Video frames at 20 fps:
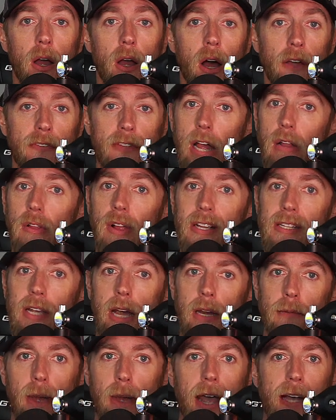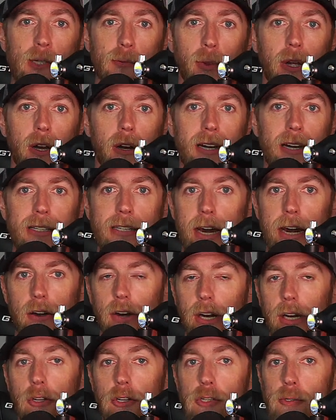On the outlaw side, Max Blair and Tanner
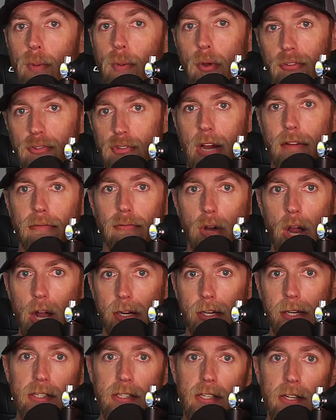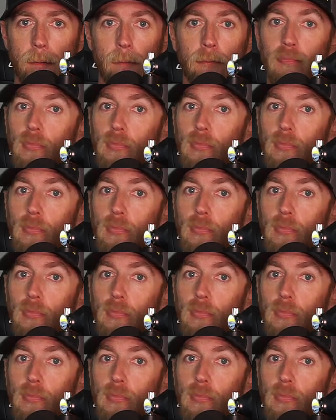English both drive Rockets.